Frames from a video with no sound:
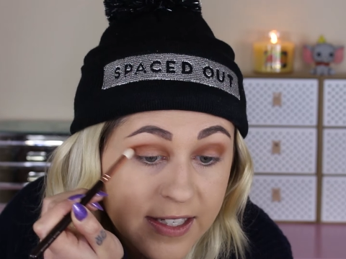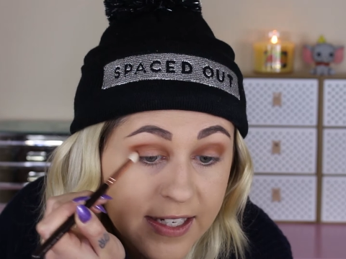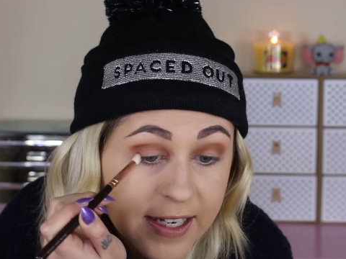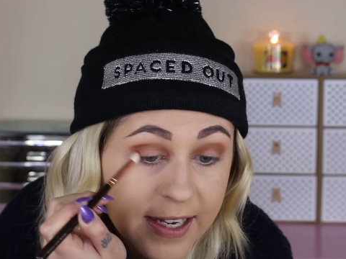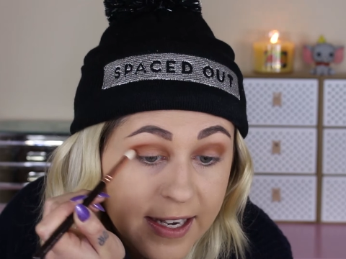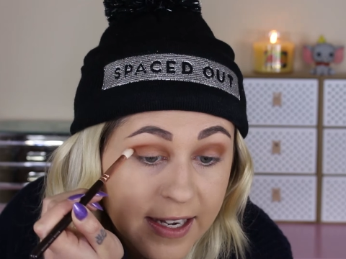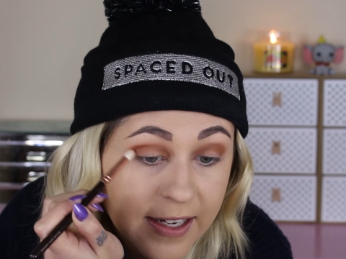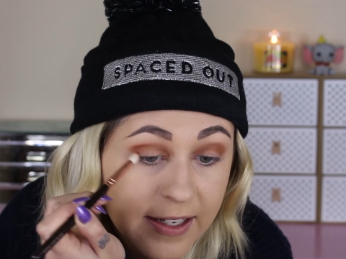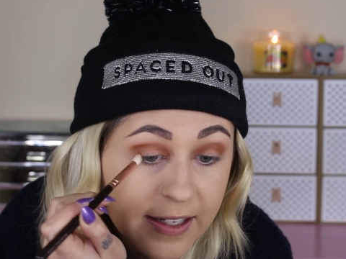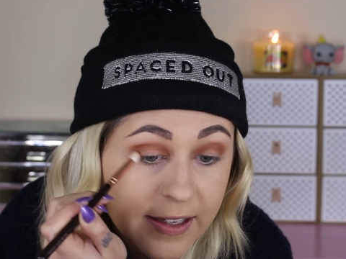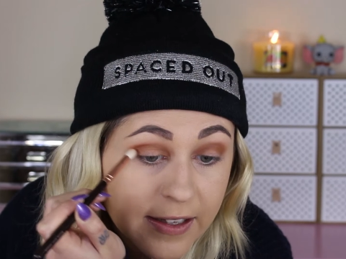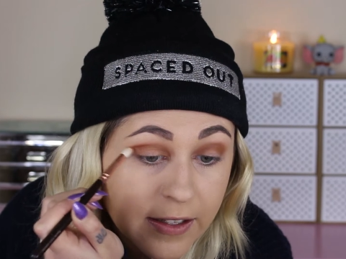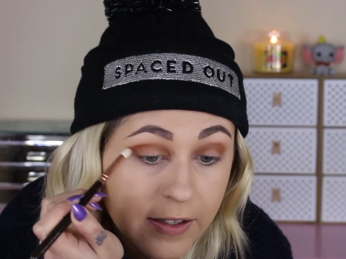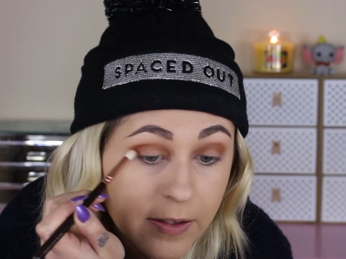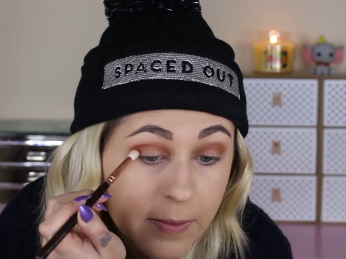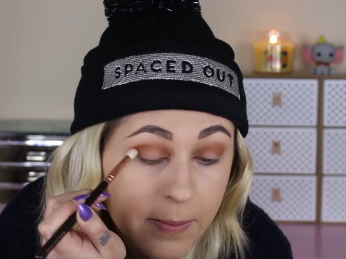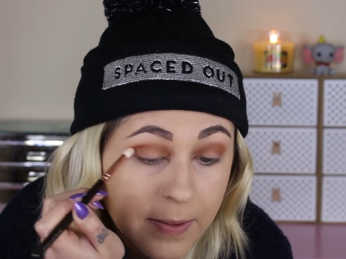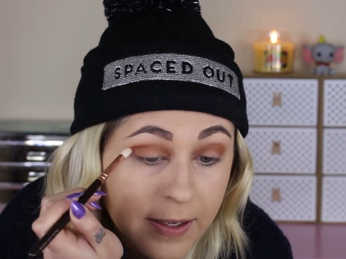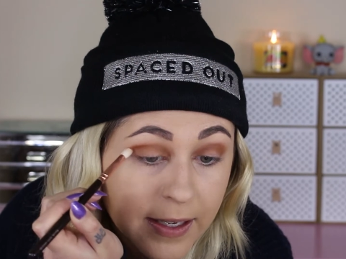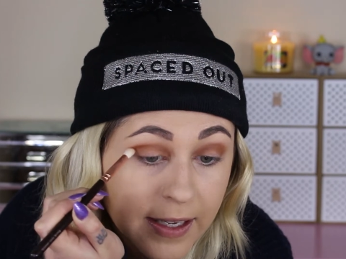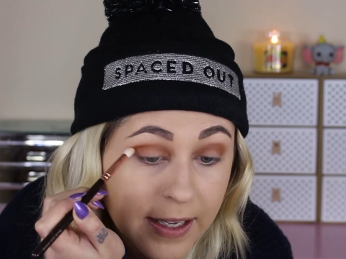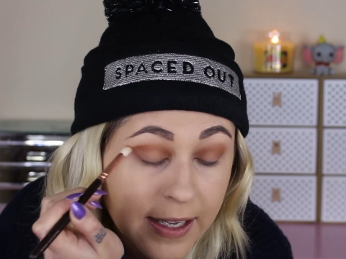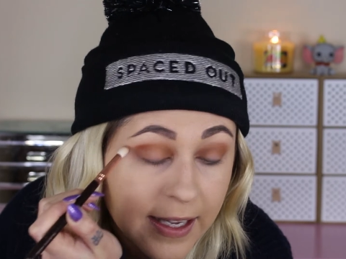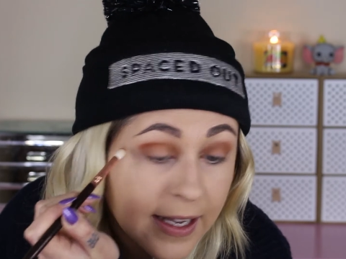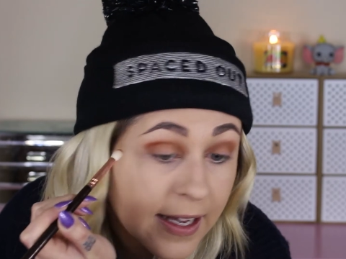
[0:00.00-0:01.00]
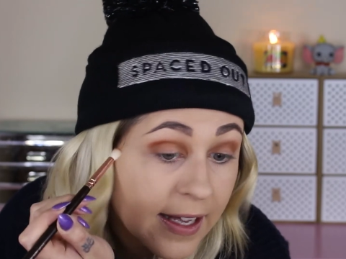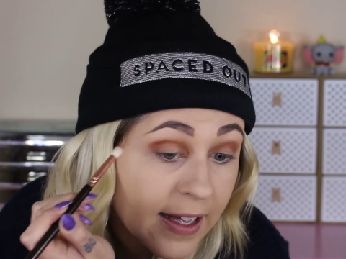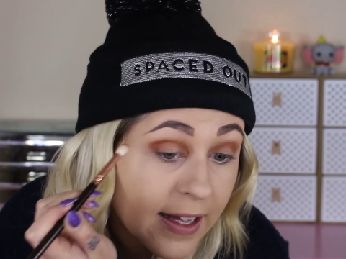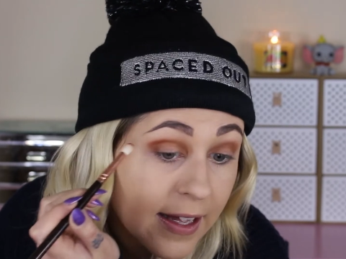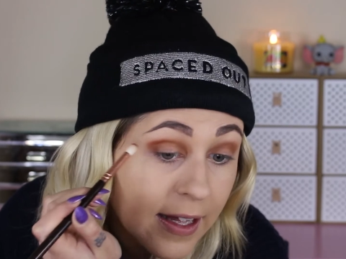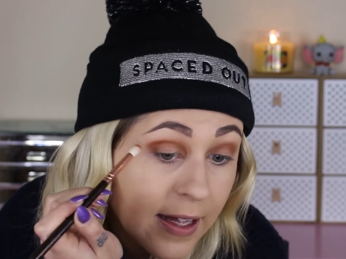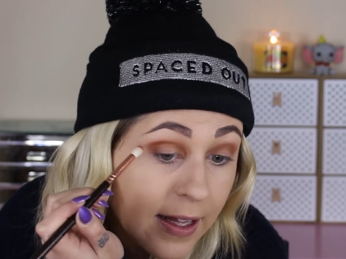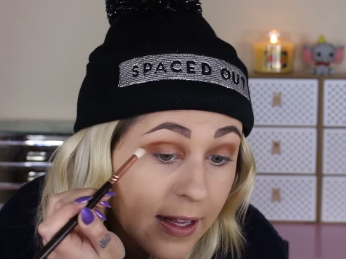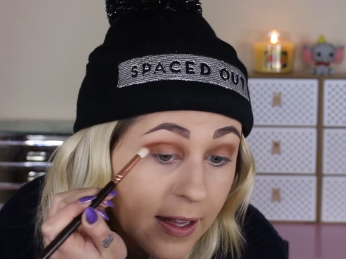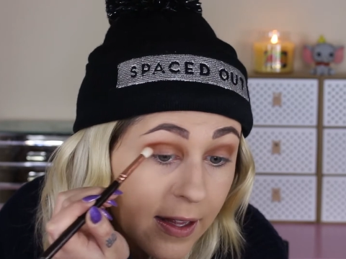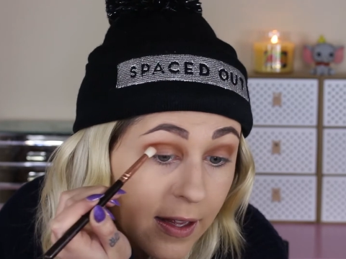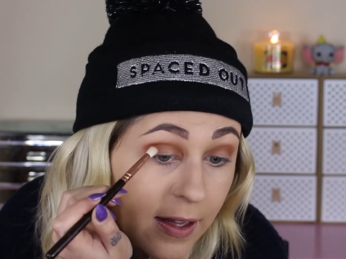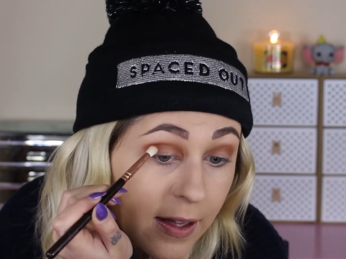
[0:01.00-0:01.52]
down a little bit
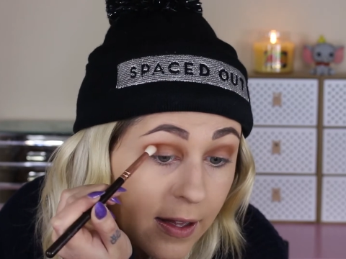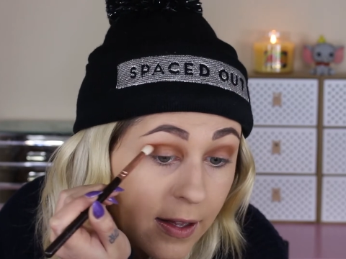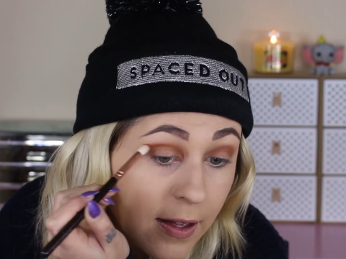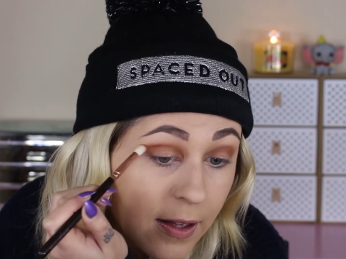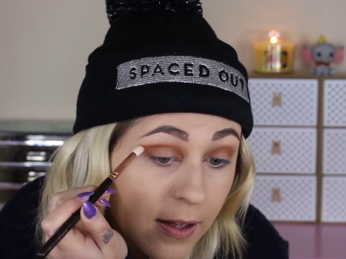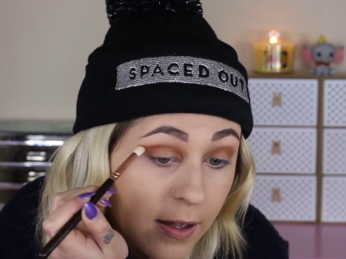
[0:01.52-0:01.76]
here.